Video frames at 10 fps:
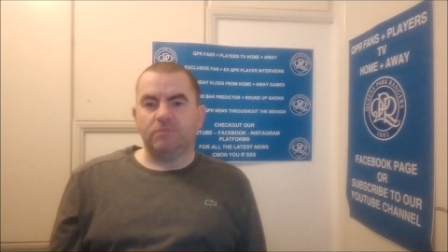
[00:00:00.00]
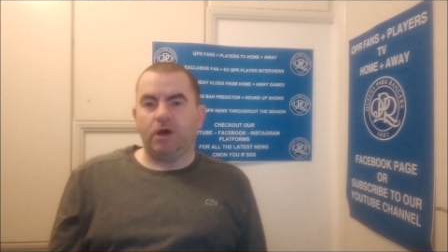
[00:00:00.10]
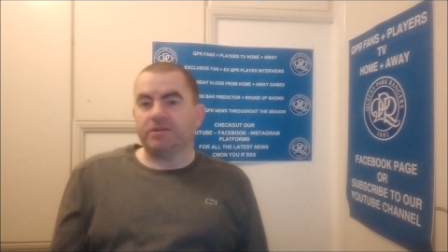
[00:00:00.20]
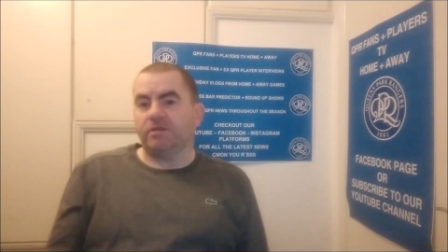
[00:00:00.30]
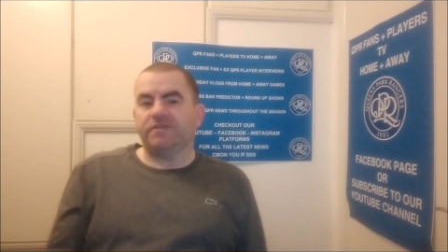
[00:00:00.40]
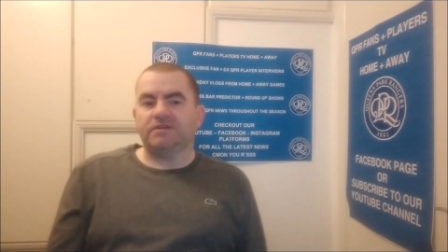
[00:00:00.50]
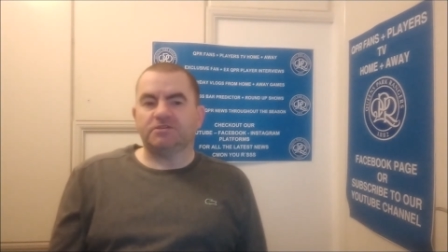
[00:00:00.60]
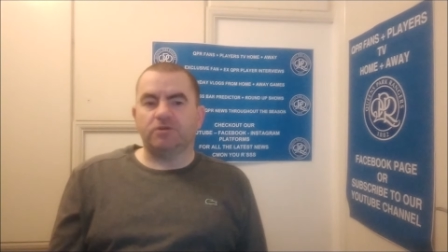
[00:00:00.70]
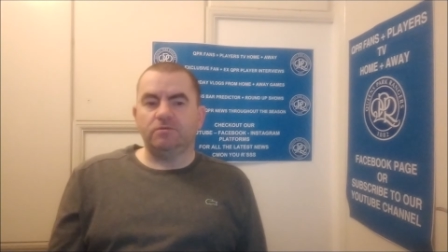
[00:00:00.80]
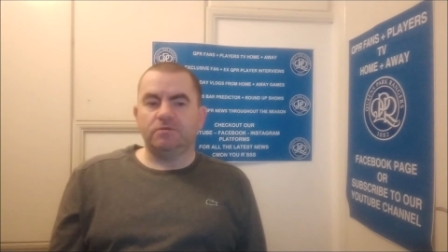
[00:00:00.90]
I don't think
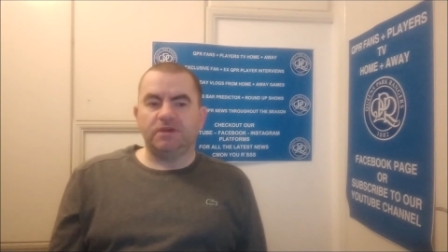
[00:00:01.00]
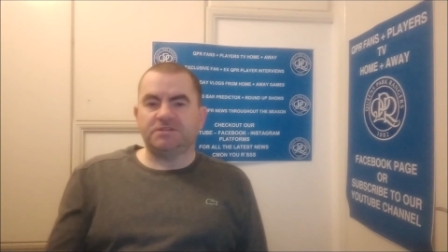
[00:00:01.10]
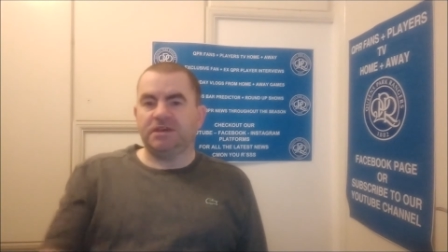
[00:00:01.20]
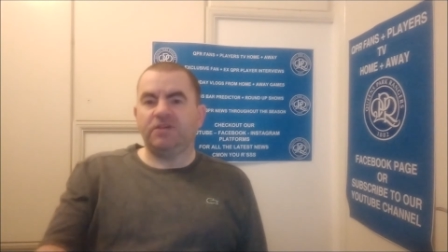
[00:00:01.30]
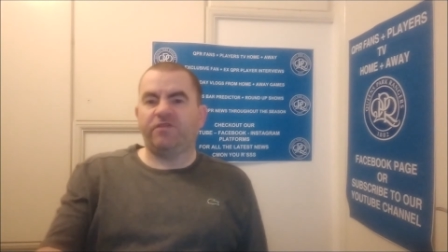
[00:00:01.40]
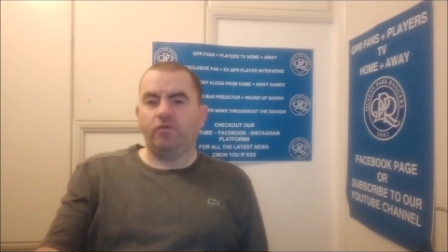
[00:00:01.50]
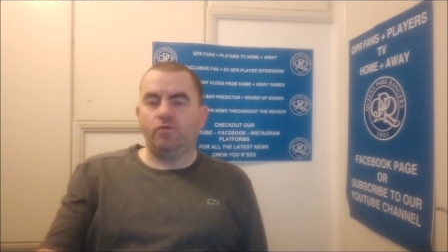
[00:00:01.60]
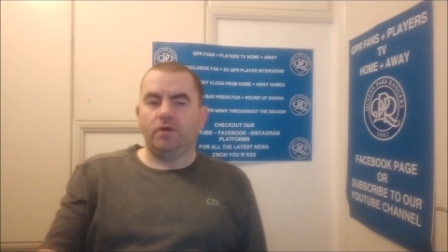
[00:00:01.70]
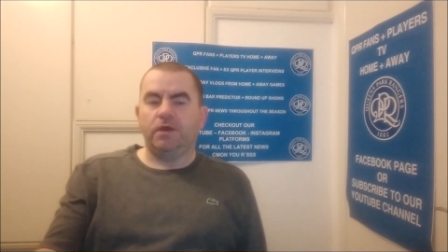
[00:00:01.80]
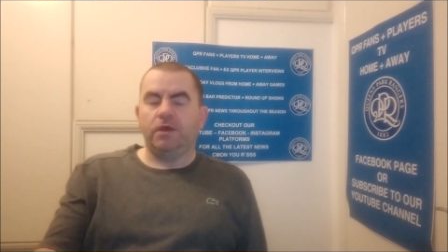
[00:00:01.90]
so. Is it his fault
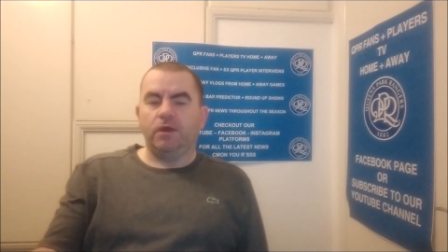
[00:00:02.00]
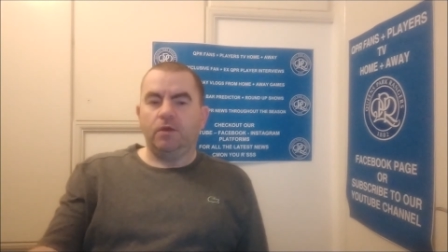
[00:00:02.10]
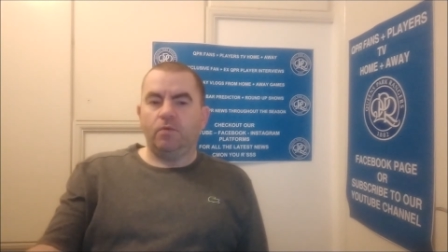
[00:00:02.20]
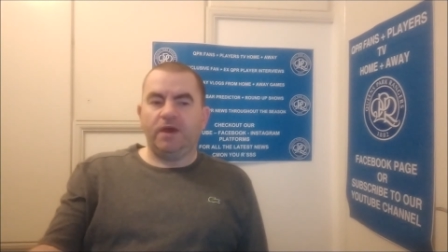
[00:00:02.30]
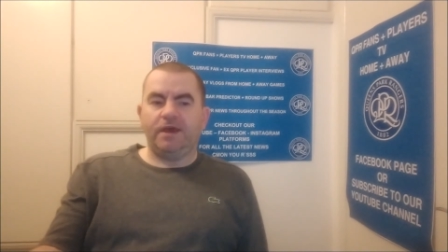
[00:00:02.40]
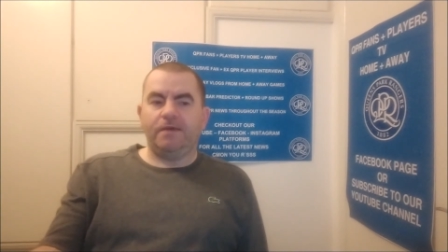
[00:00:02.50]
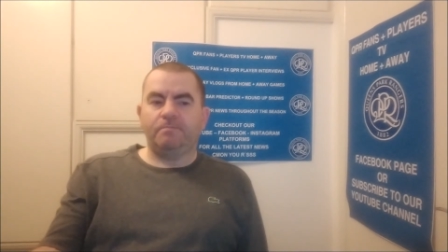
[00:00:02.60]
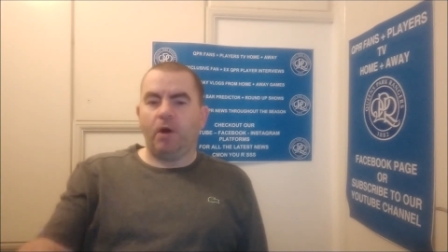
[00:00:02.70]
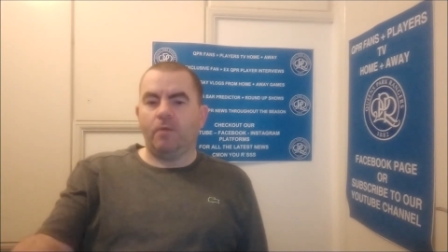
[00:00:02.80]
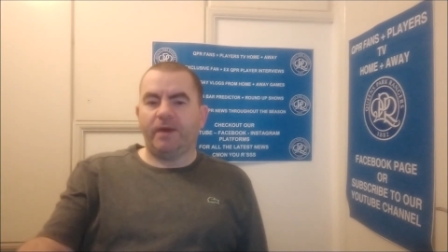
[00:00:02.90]
where
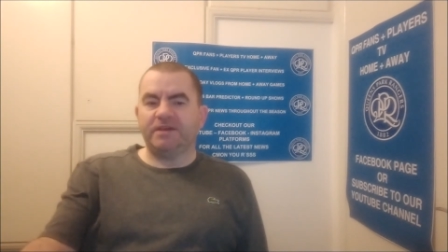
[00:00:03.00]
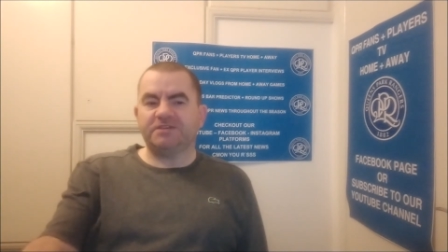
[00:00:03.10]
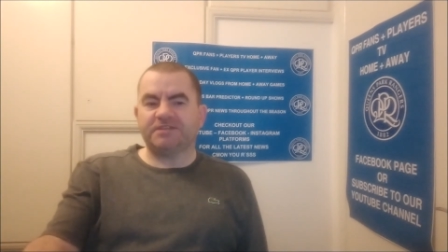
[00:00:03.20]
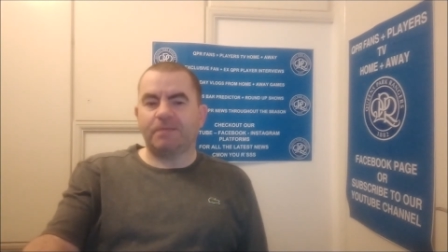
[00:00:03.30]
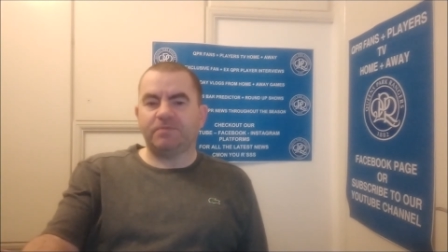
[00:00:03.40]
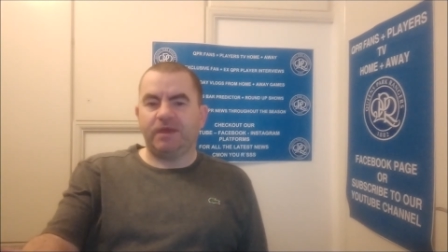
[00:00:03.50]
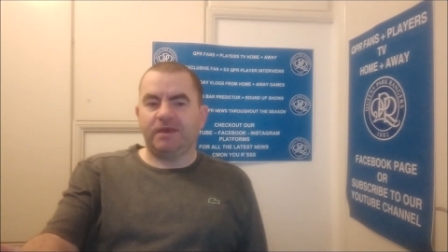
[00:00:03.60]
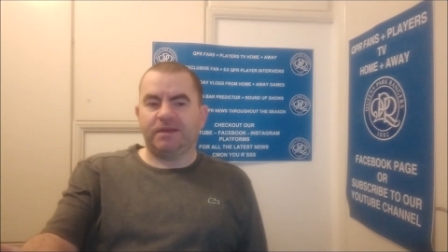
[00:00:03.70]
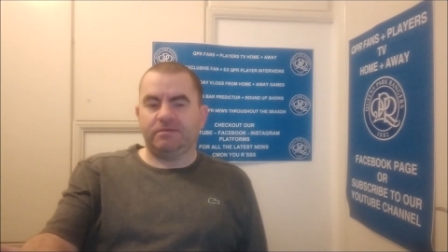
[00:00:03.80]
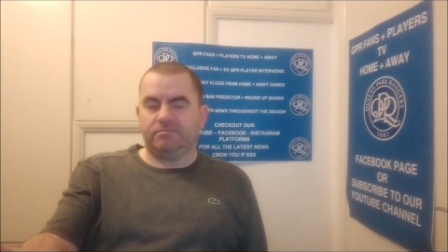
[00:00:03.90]
Barbet stabbed it
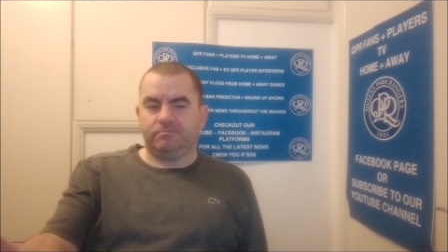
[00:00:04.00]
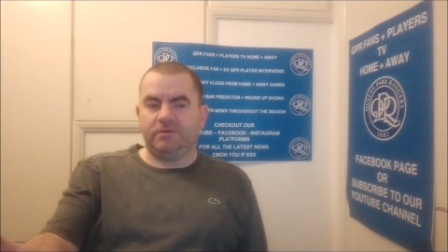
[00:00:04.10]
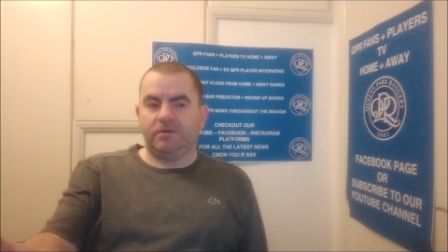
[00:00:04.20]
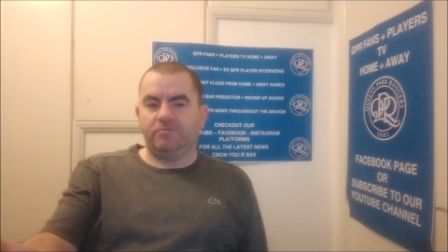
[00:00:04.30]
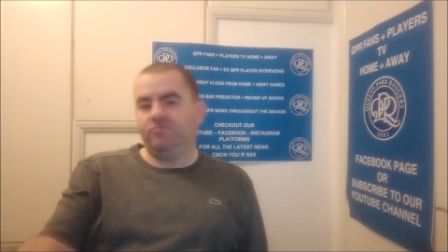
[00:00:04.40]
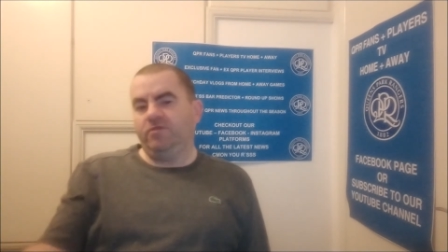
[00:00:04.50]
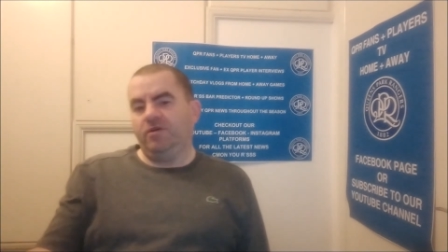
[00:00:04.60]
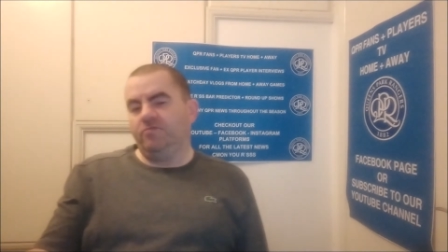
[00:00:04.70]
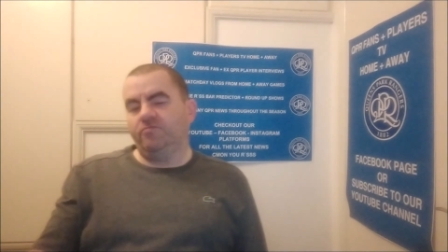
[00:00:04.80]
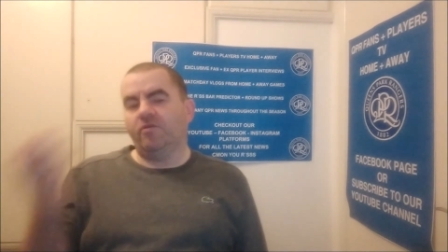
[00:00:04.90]
again, you know,
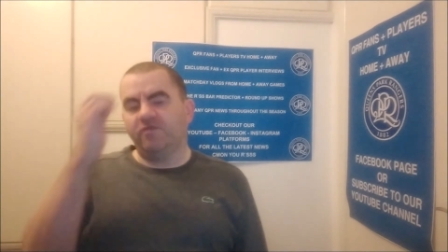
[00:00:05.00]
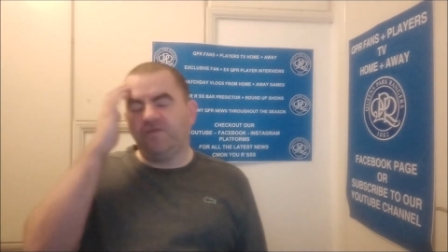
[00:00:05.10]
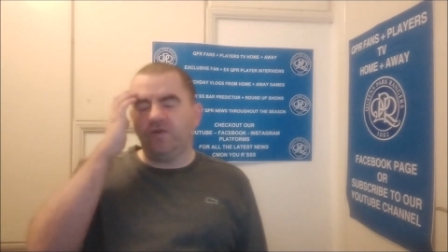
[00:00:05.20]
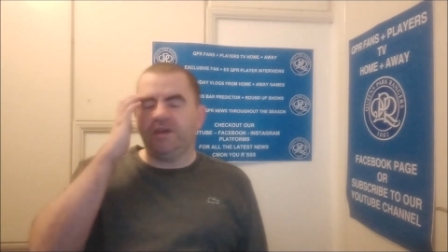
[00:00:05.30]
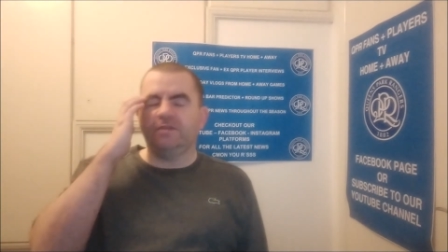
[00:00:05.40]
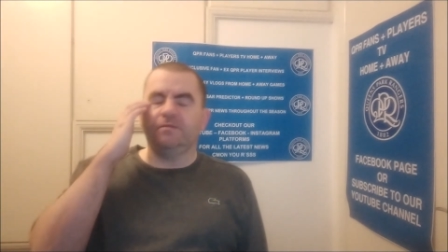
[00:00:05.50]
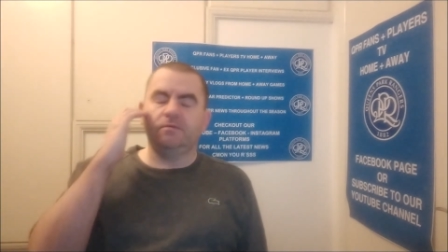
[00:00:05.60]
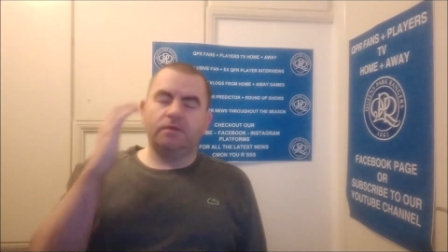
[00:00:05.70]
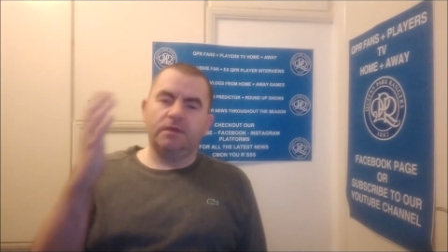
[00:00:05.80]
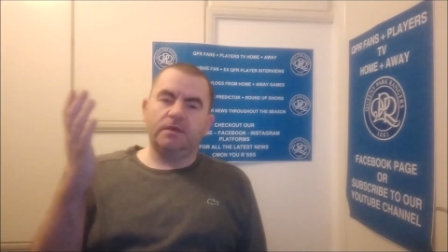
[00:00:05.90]
wrong foot in
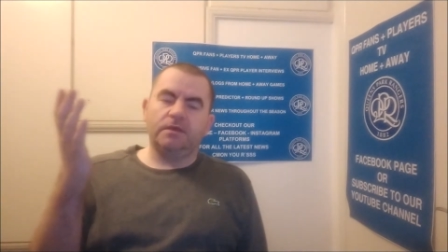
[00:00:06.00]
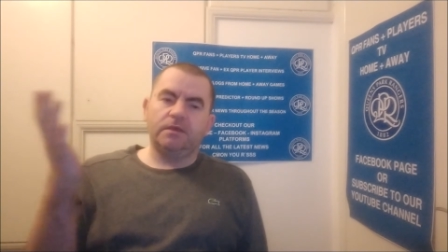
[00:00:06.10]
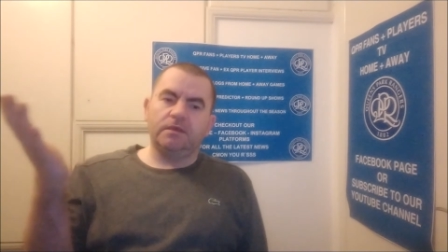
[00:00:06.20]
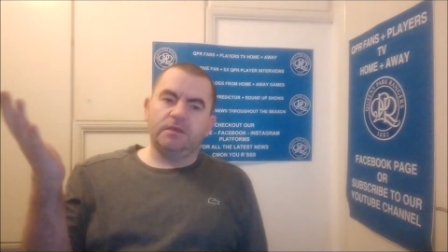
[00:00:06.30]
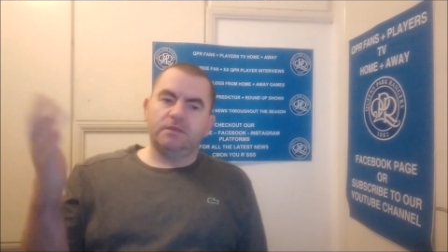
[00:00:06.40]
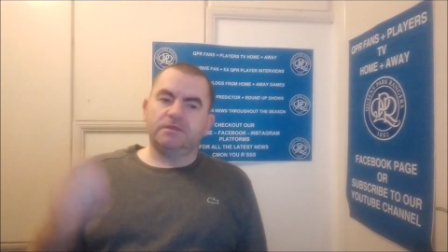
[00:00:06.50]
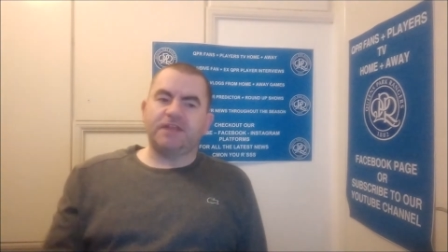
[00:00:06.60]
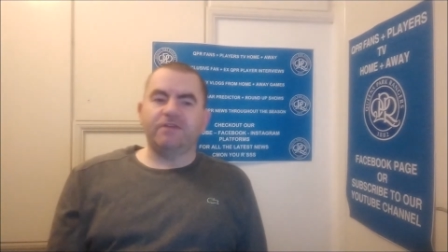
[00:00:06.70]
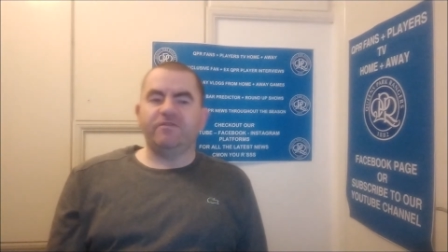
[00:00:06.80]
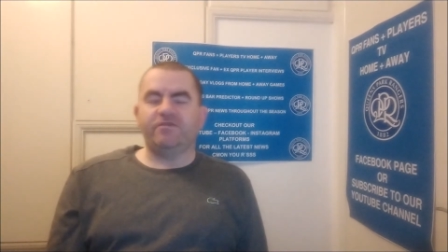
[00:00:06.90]

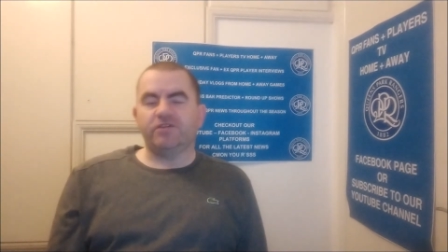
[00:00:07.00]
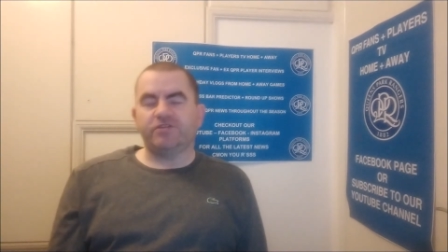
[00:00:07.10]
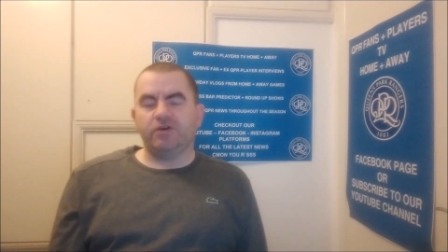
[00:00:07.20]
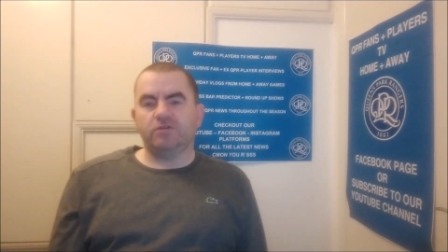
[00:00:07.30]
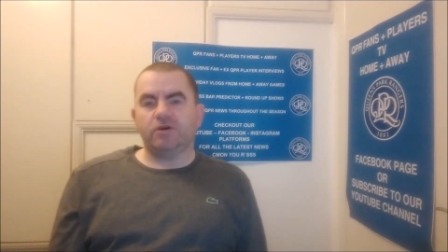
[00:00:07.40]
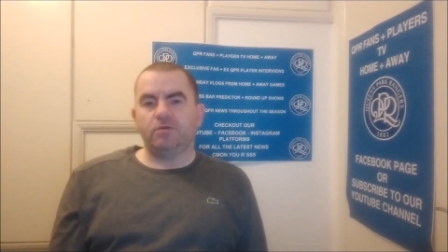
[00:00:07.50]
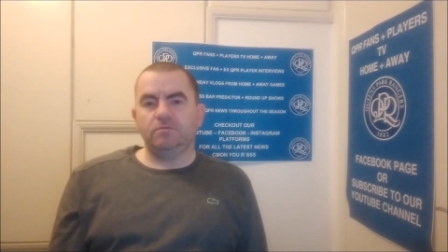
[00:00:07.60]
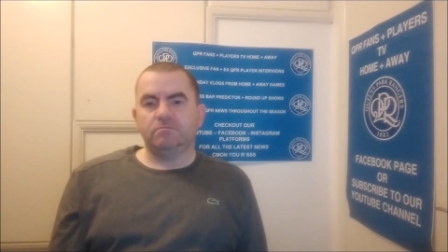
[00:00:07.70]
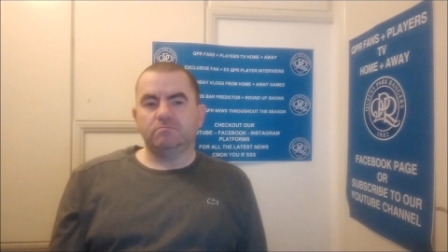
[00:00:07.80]
Deng for the third goal?